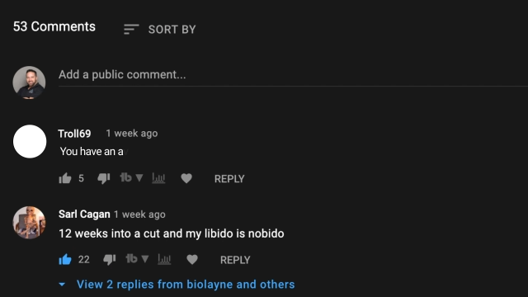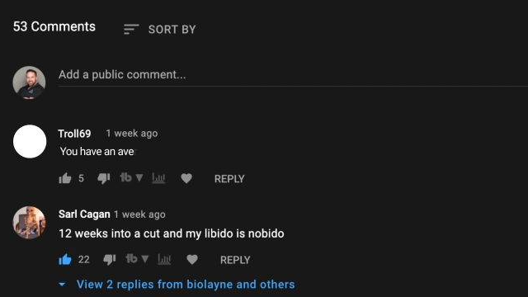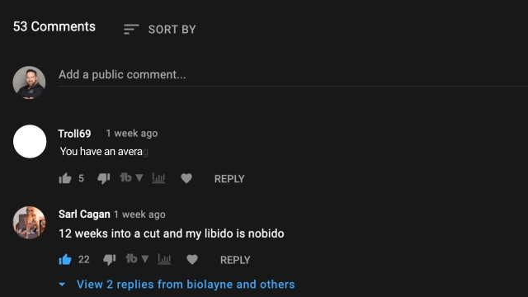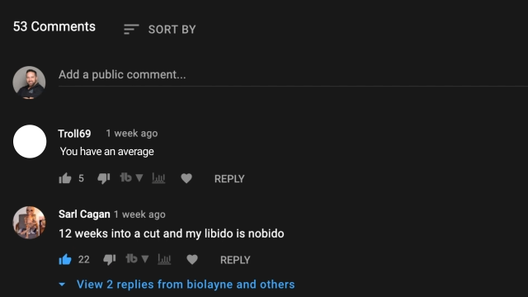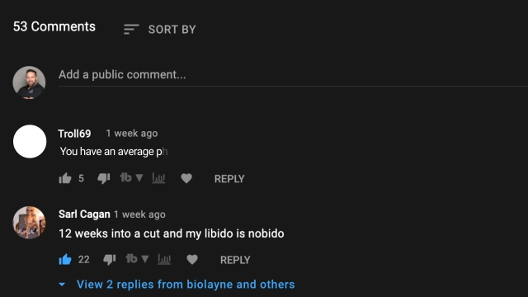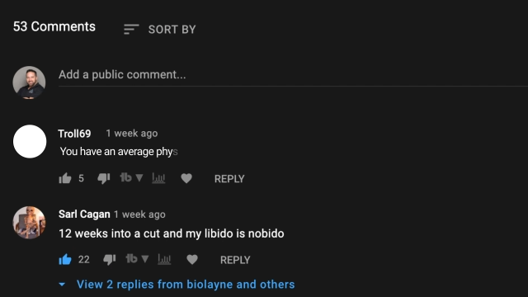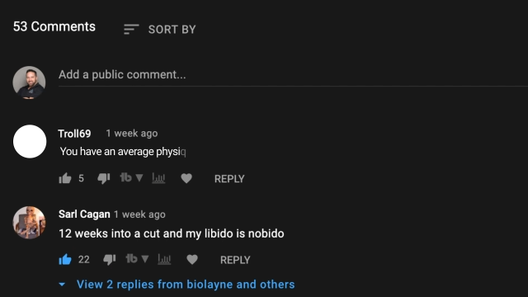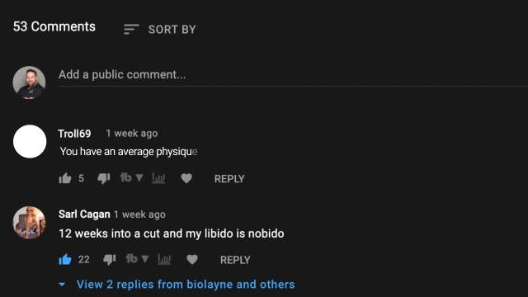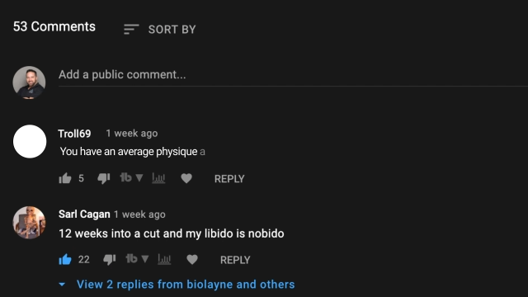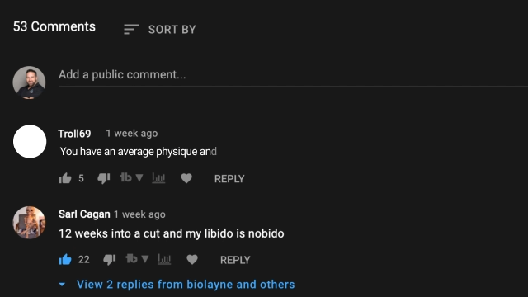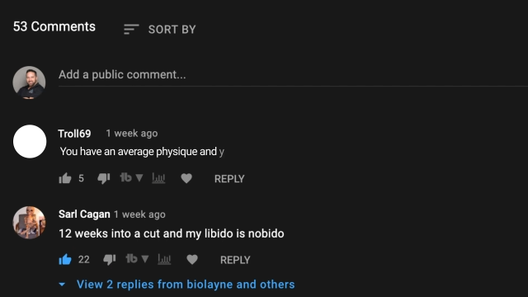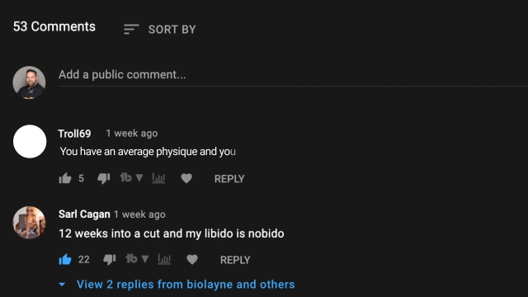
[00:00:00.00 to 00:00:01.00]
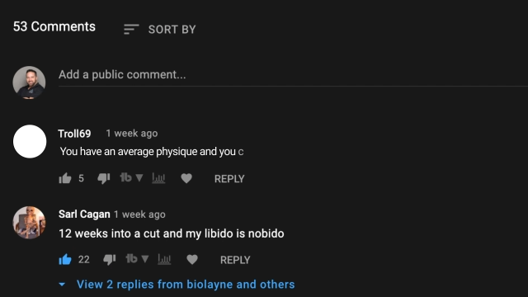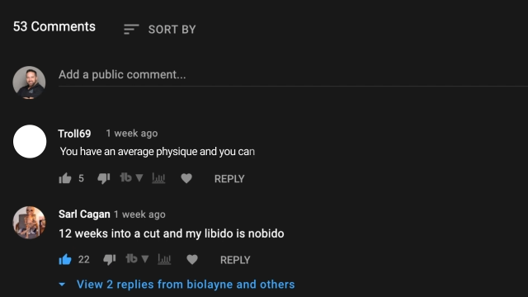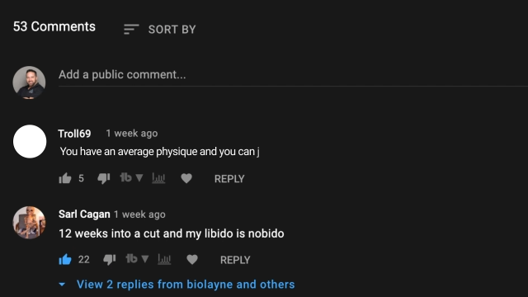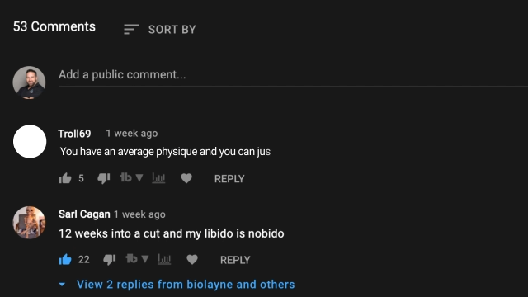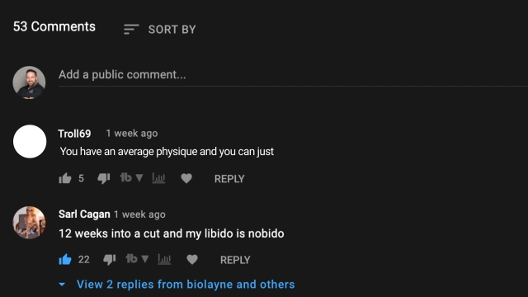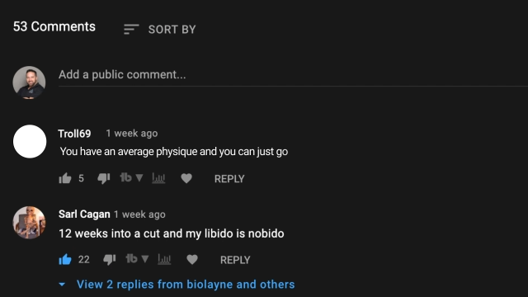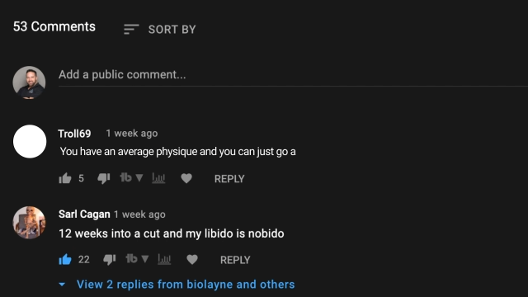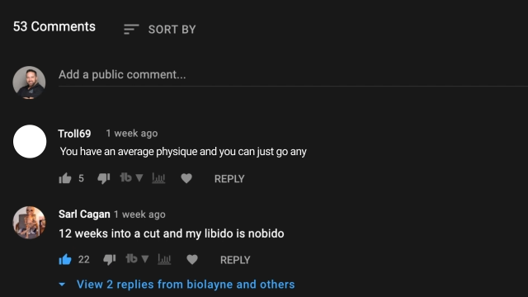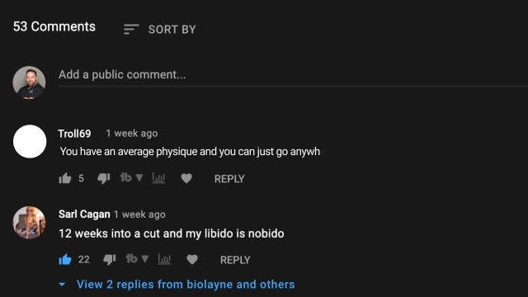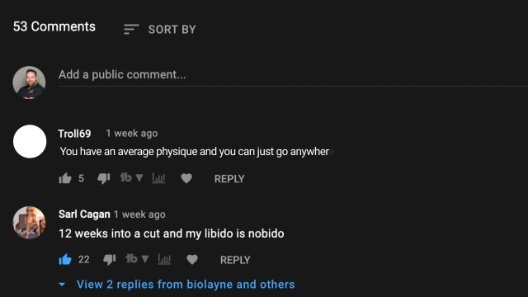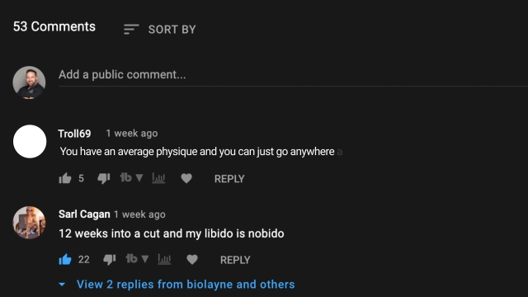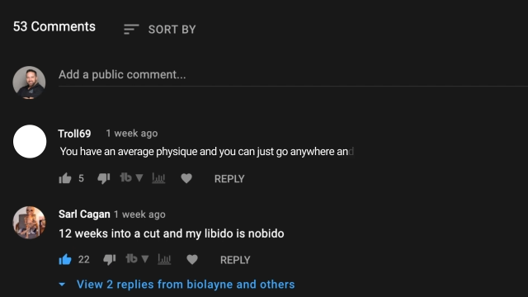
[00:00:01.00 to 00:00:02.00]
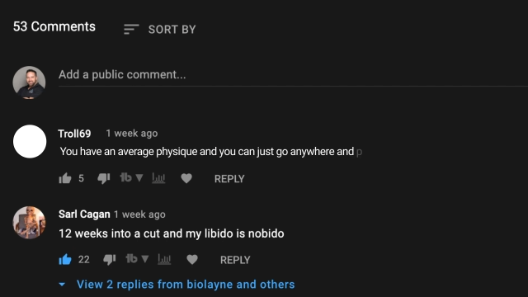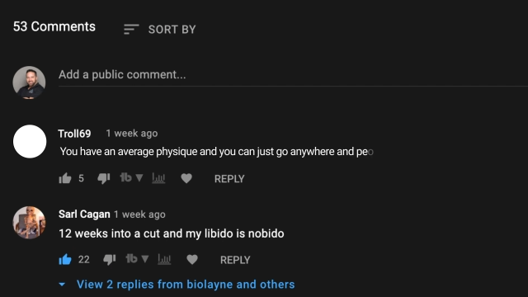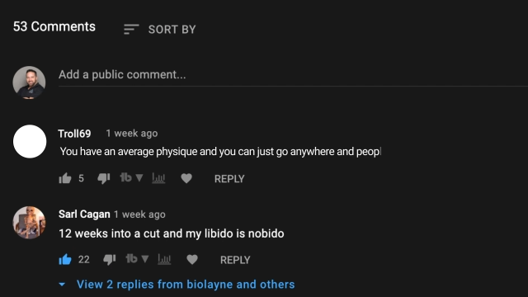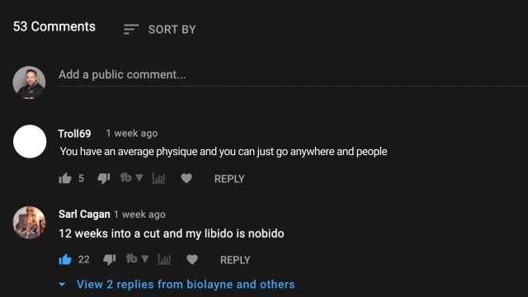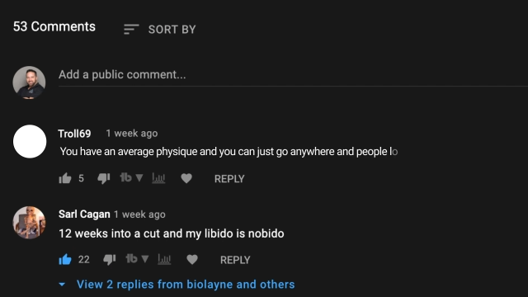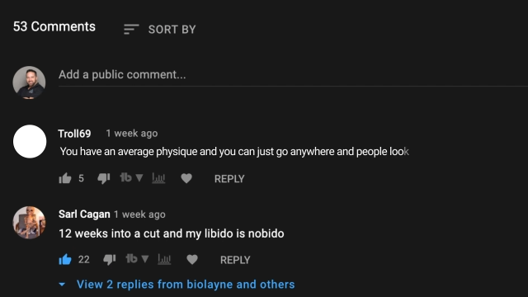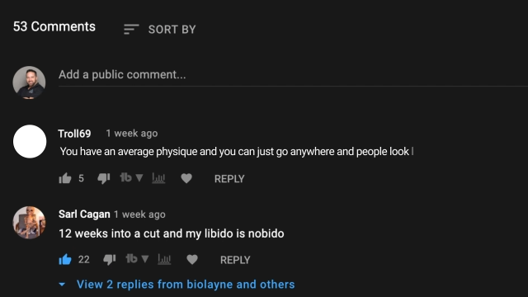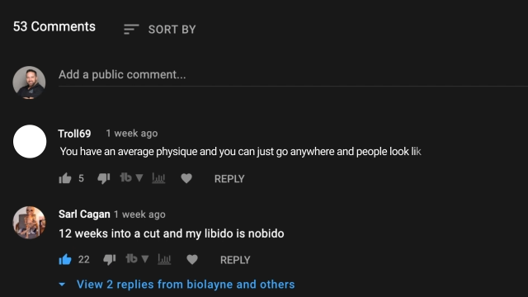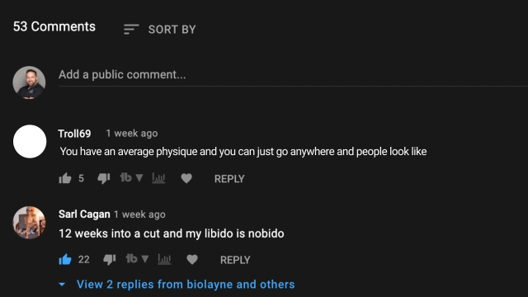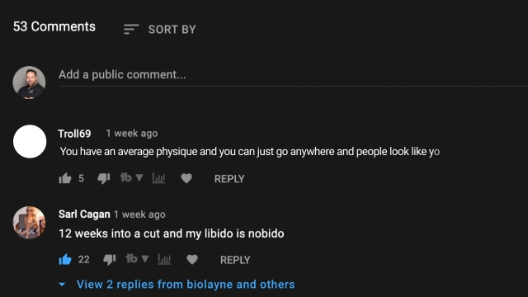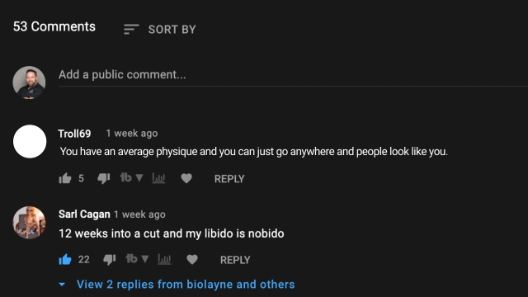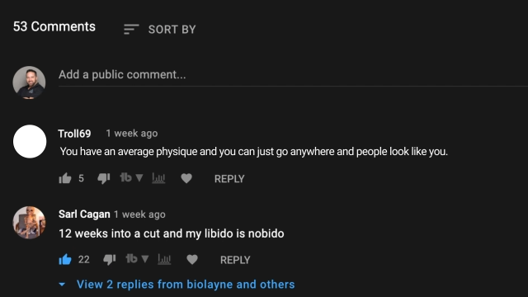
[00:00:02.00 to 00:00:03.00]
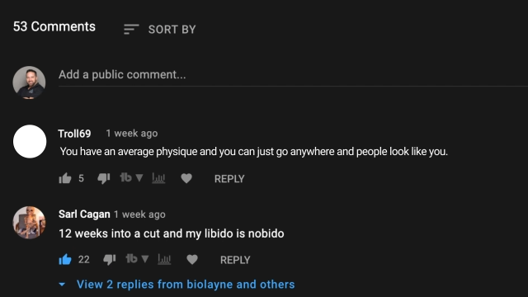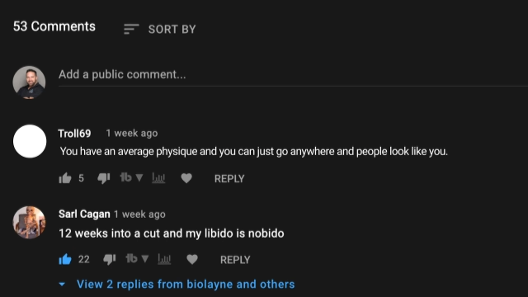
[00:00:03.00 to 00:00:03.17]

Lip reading: No face is visible, so there are no lips to read.